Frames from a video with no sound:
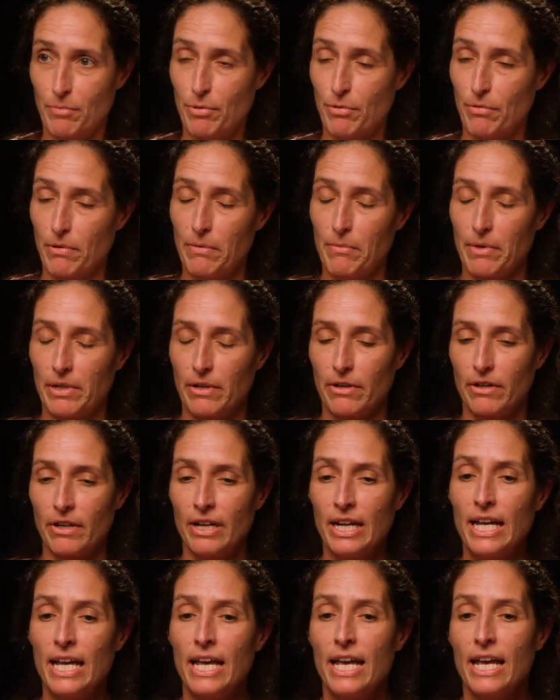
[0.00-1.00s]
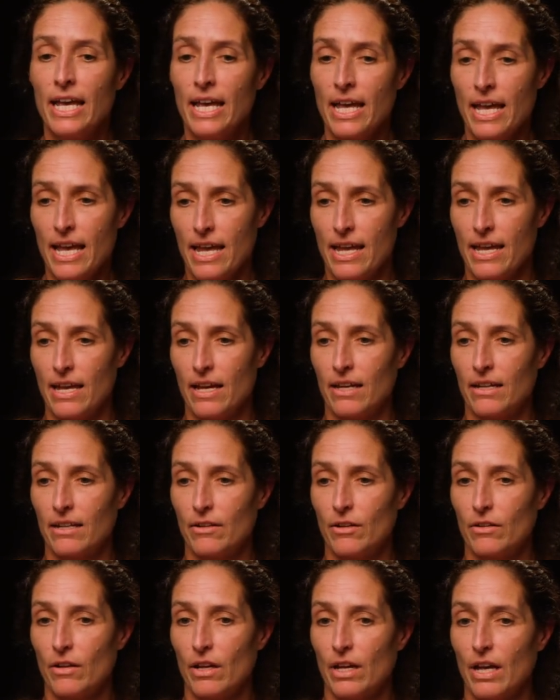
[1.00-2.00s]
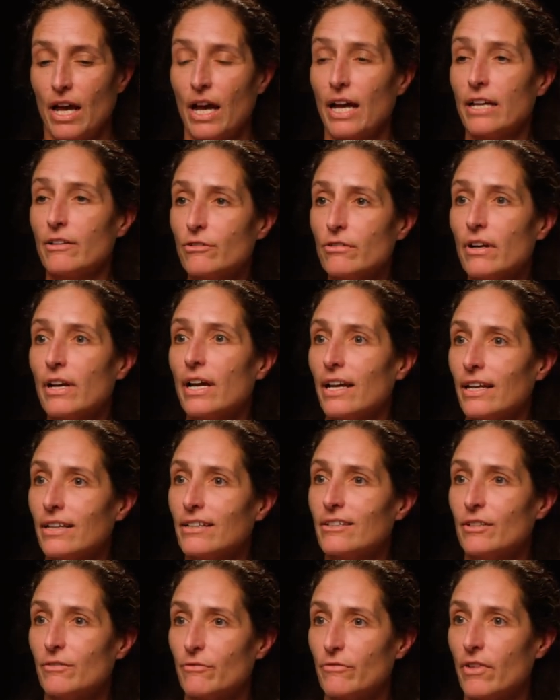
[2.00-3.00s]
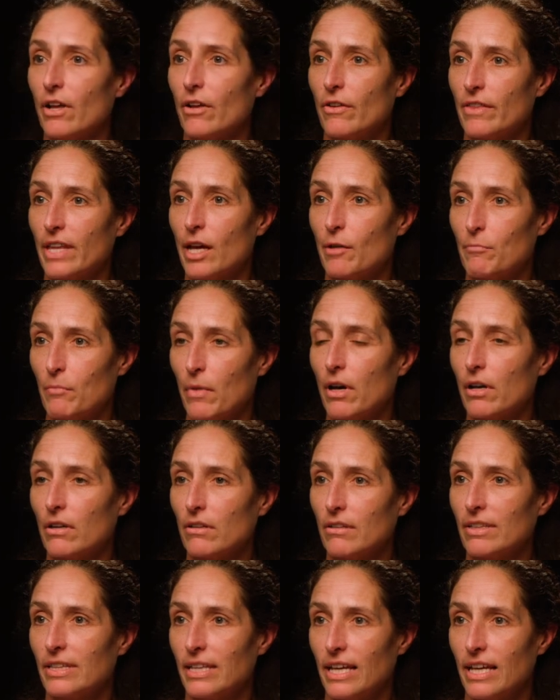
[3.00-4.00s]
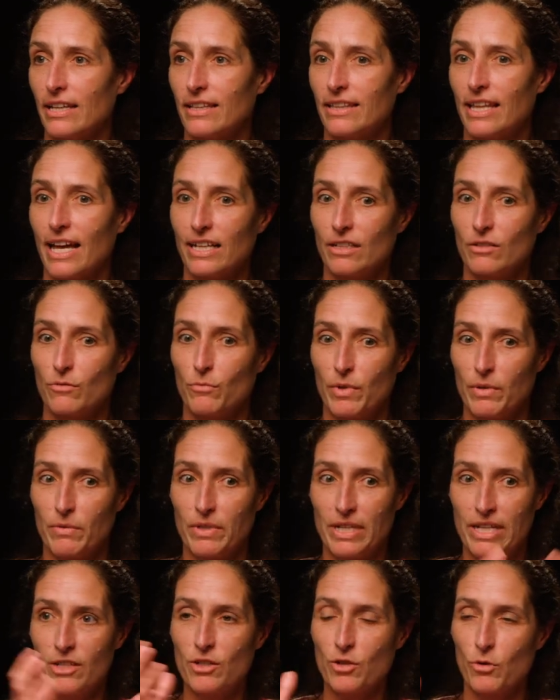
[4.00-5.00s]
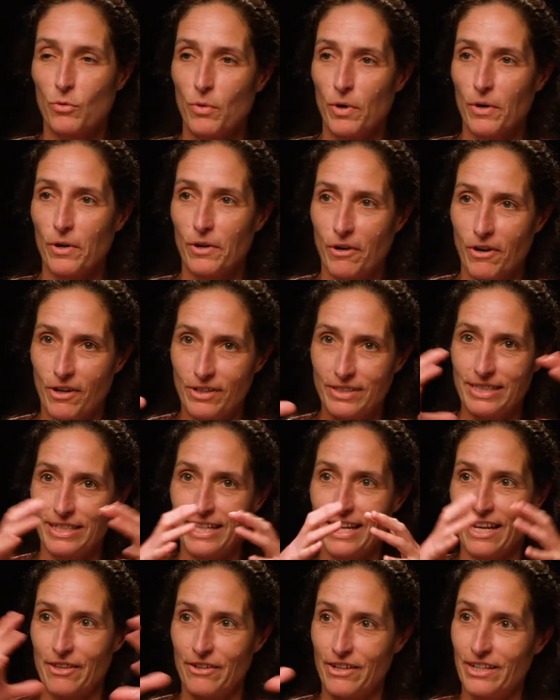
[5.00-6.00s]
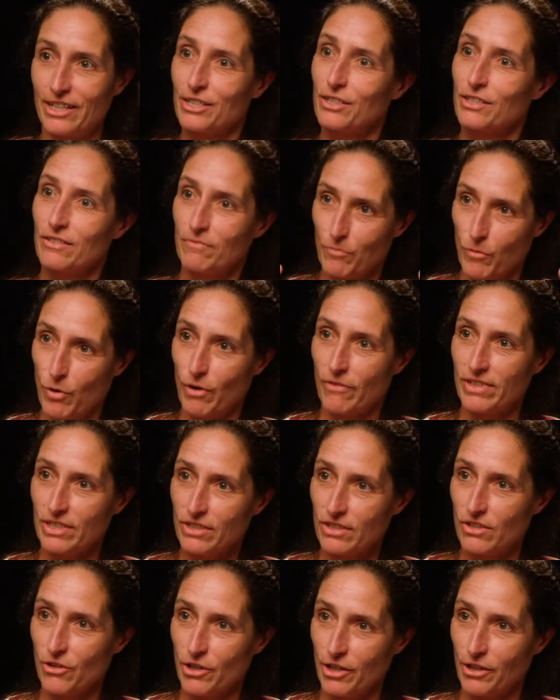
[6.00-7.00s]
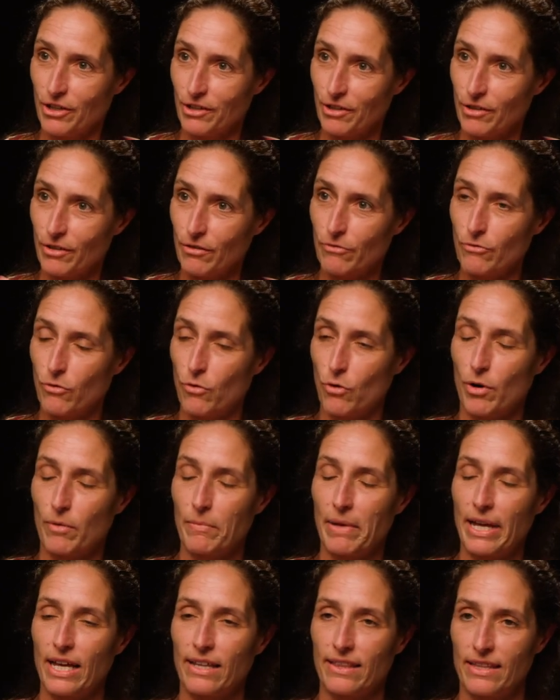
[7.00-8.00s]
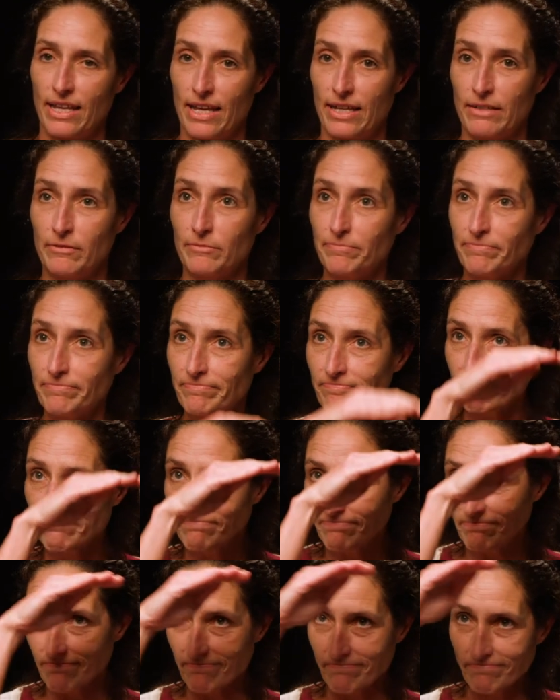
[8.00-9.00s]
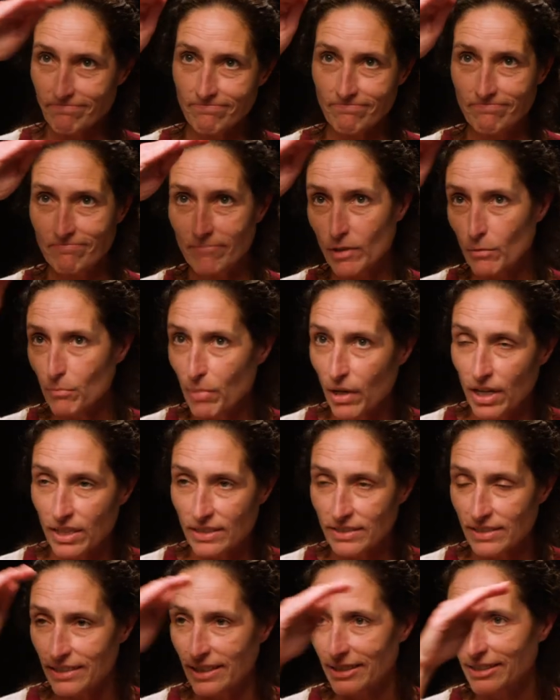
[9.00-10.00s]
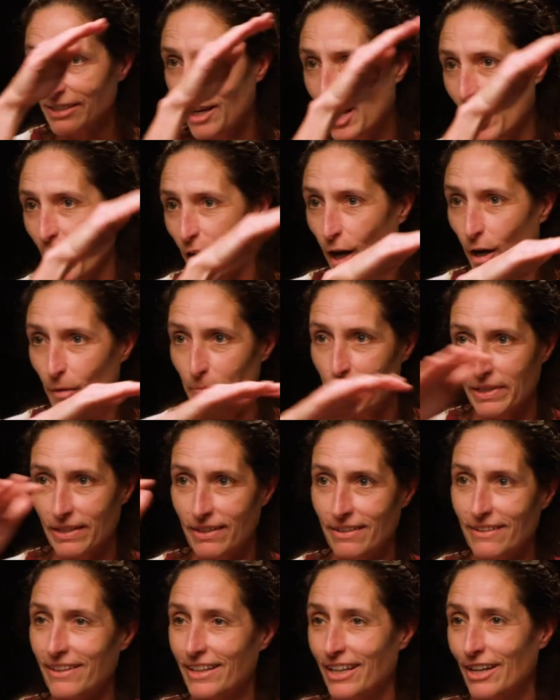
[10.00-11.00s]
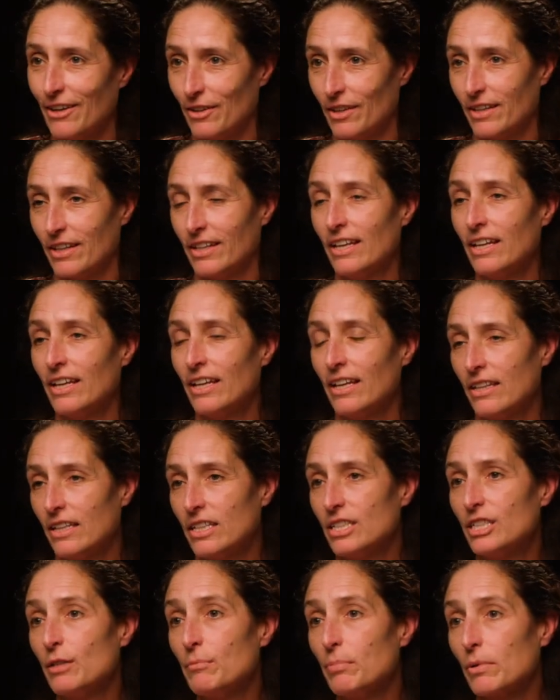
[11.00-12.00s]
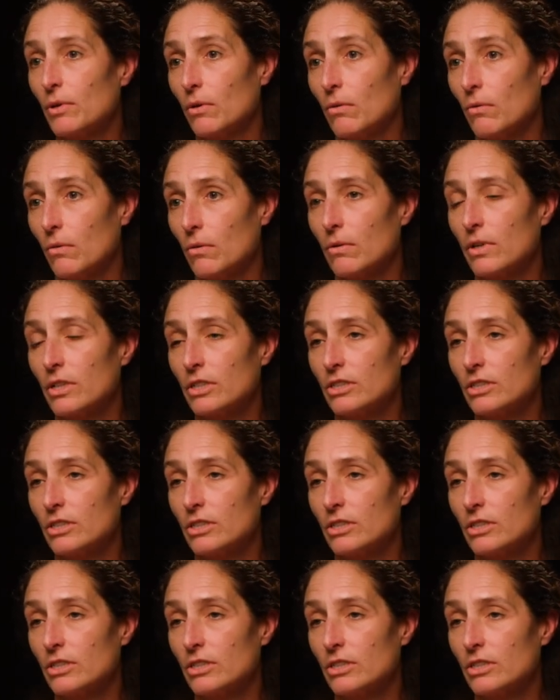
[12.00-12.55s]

perimeter. And I try to follow that model, that we need to work all together in a more of a circular format than the box at the top and, you know, the typical org